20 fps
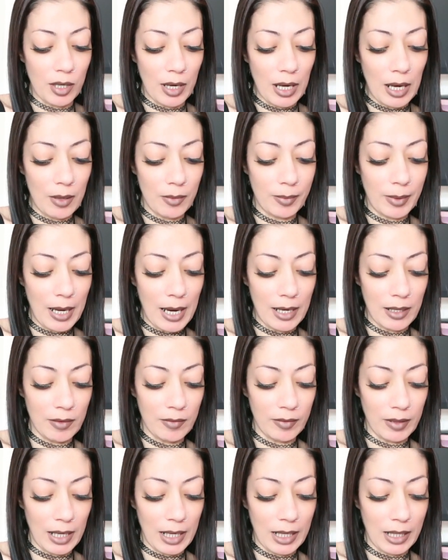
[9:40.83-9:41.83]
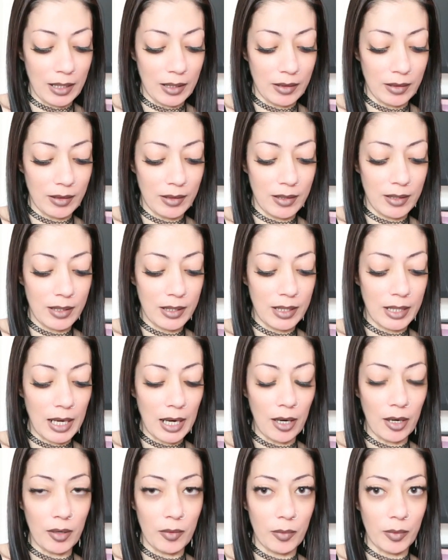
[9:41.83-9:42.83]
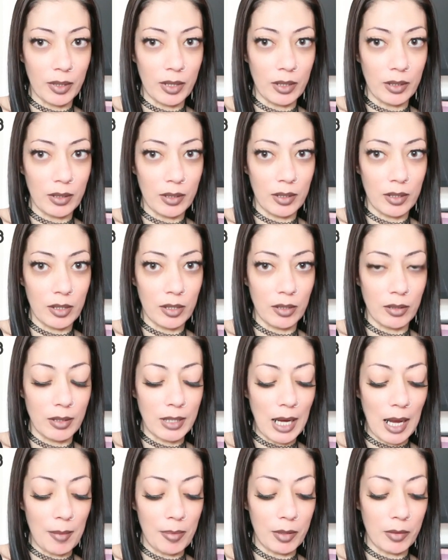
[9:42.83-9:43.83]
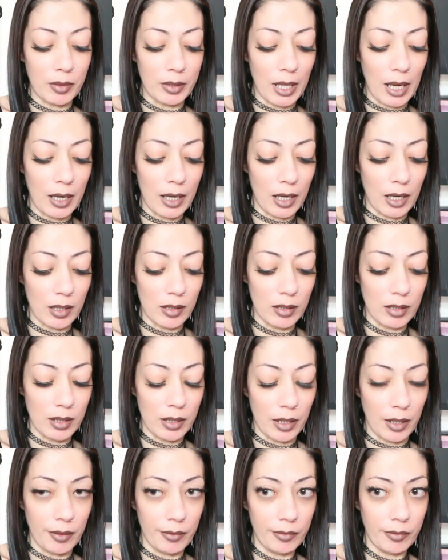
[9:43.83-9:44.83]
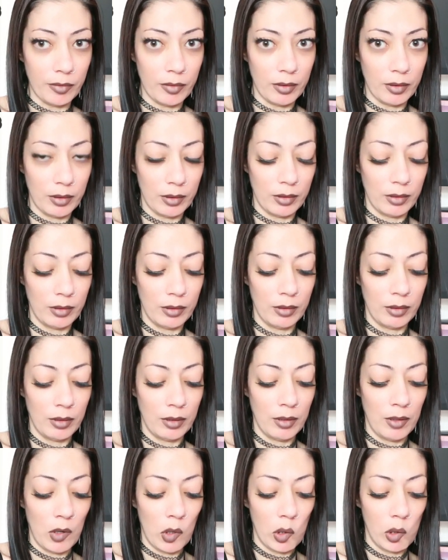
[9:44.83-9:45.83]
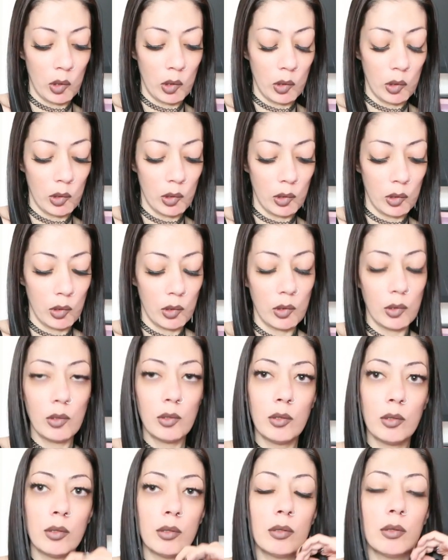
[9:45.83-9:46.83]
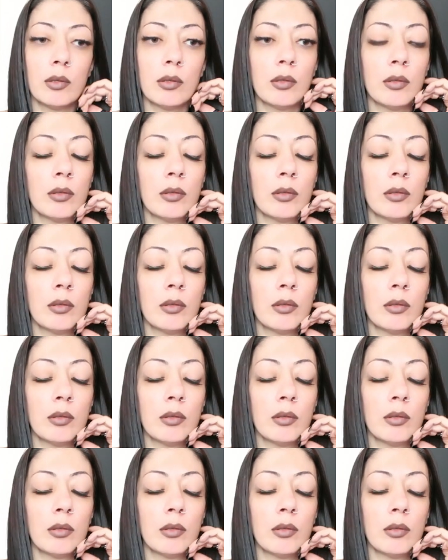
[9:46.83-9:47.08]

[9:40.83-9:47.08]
I'm kind of like scared with to dabble with that kind of stuff. Okay. Okay.